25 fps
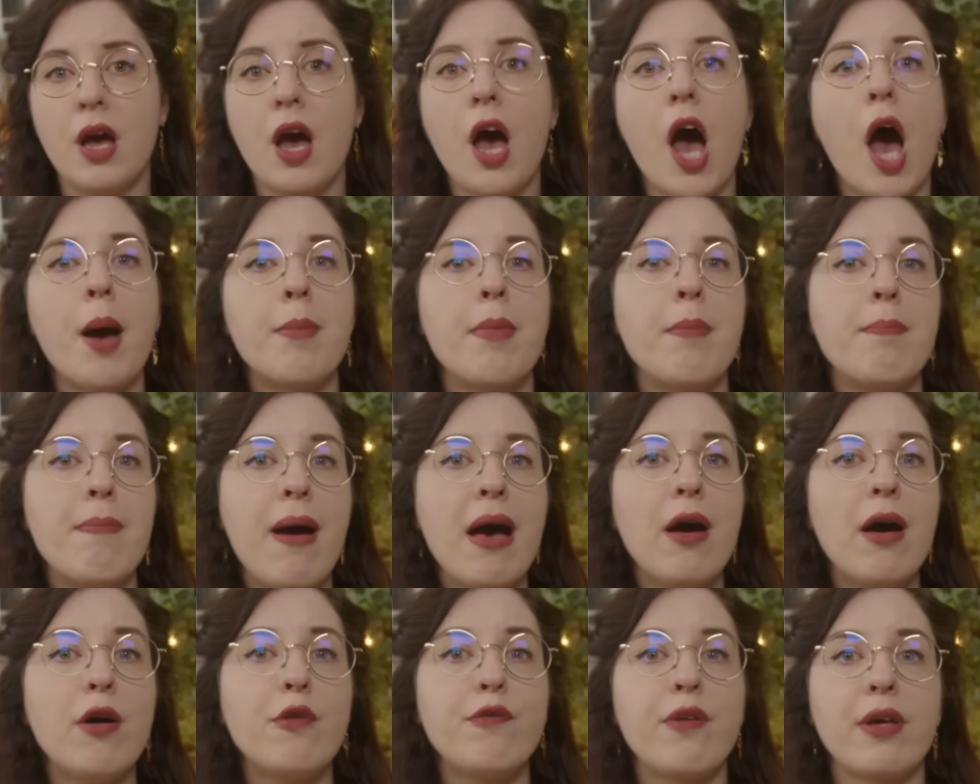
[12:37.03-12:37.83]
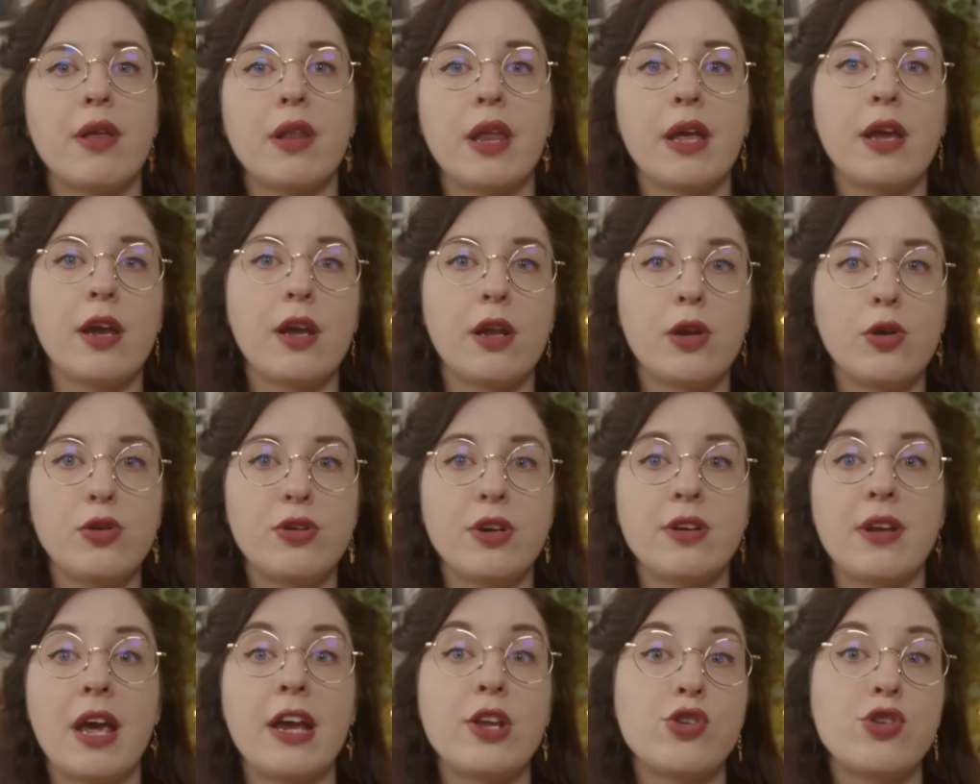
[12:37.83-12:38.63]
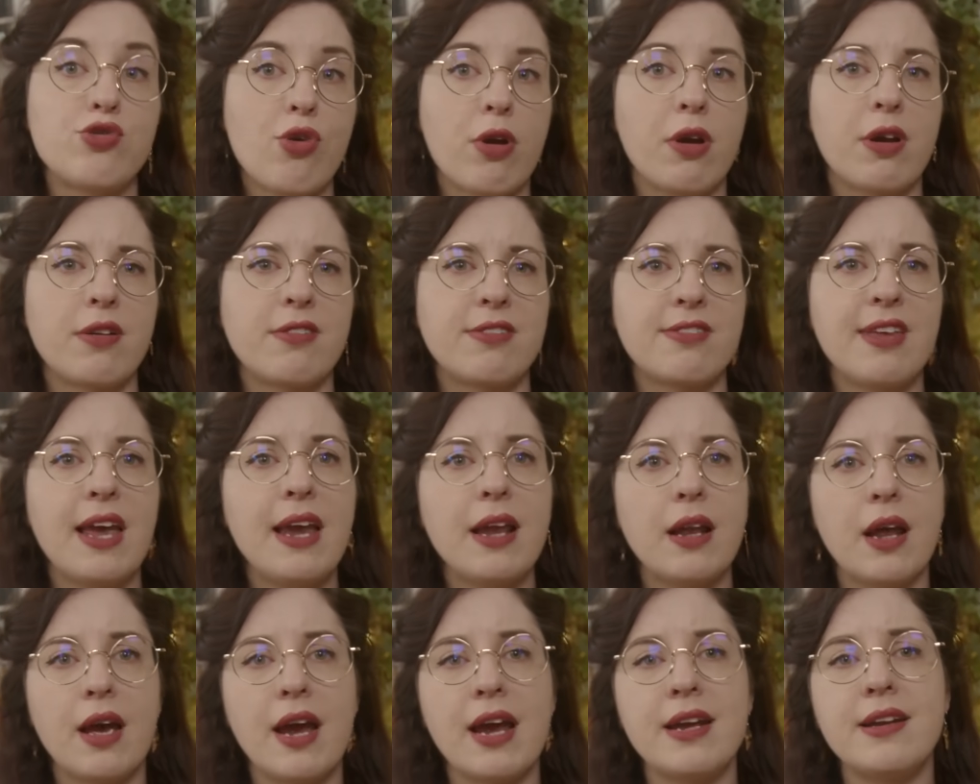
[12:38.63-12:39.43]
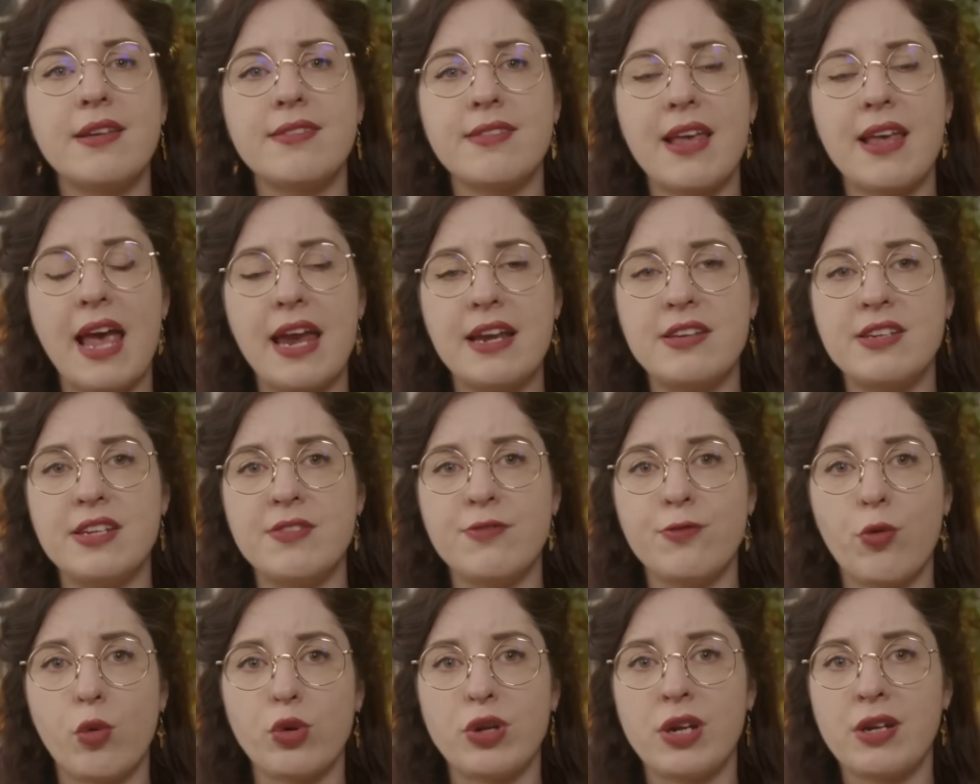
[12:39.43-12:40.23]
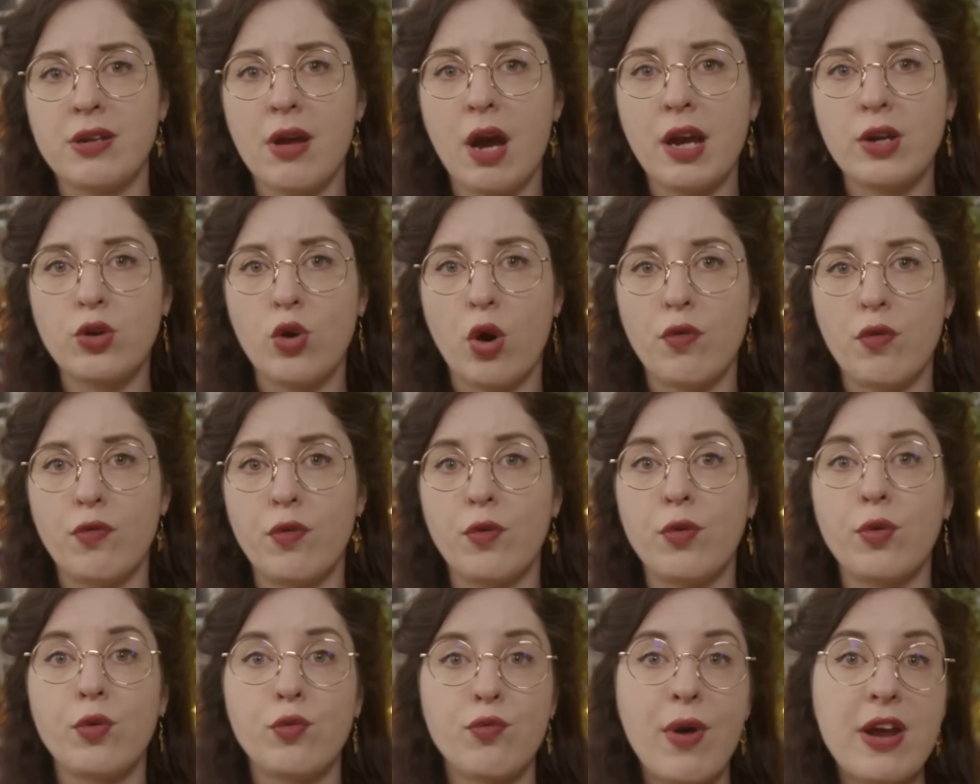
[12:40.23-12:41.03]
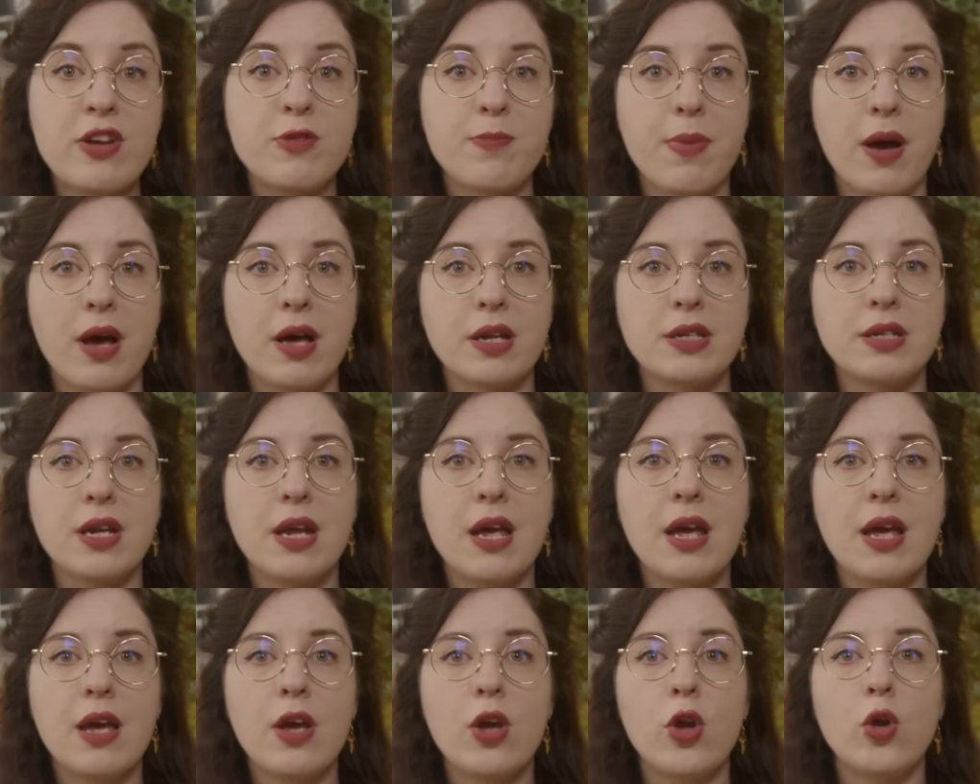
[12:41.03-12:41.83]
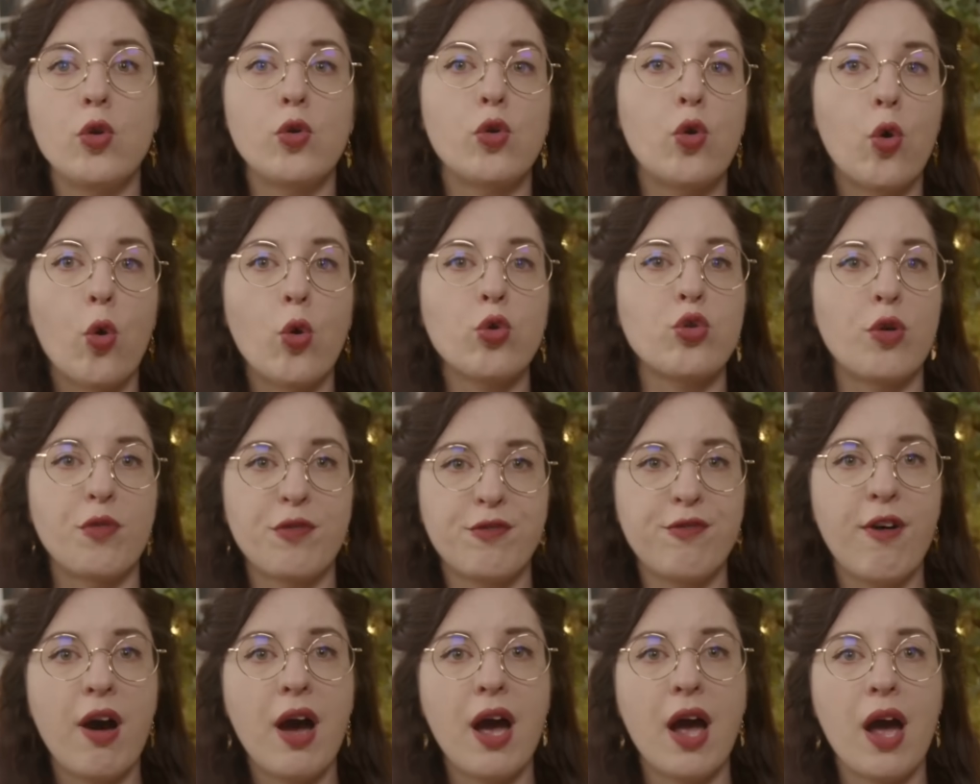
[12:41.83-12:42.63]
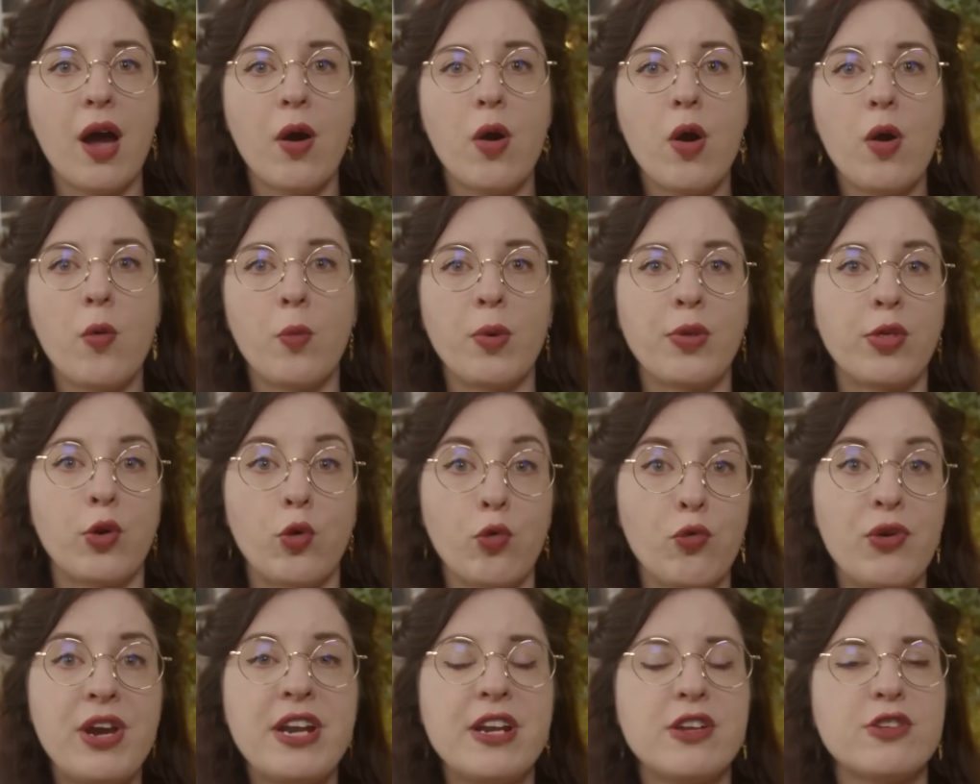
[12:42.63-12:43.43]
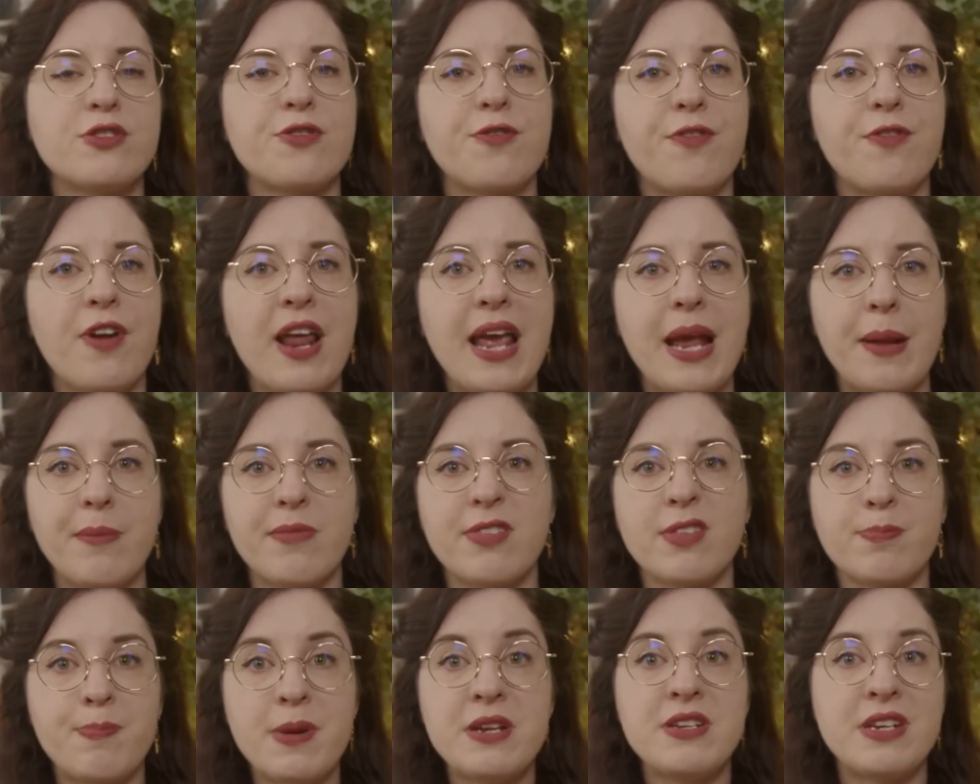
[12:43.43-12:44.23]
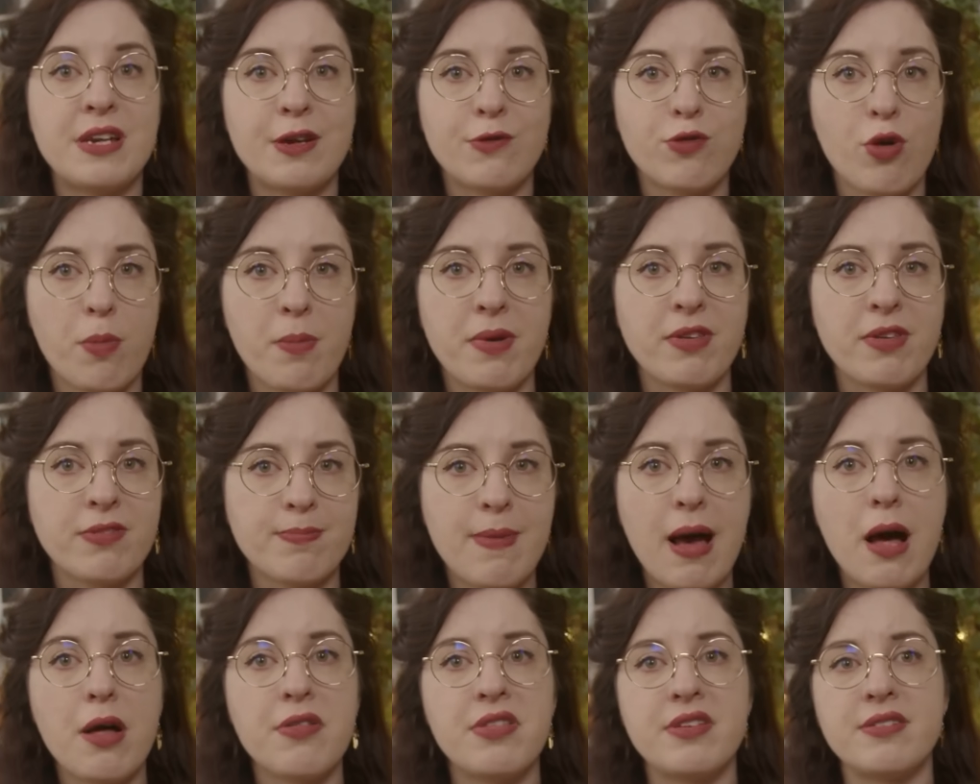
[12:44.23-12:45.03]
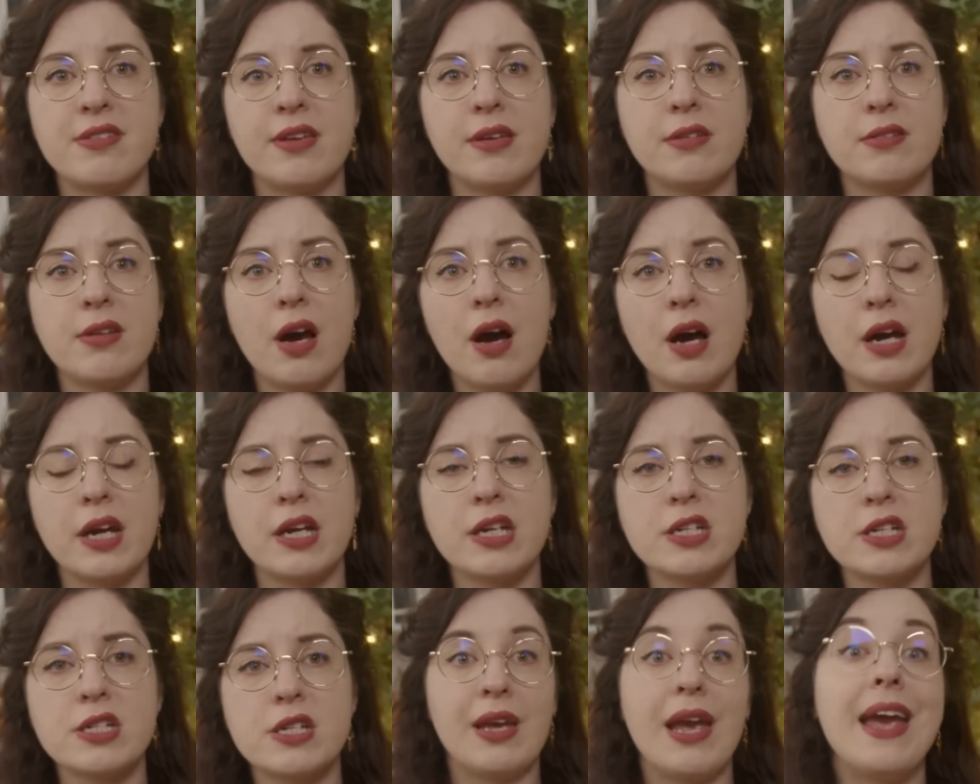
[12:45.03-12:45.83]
Herman Melville included a drunken sailor in his 1849 novel Redburn, who caught on fire with greenish flames spitting from his mouth as he died.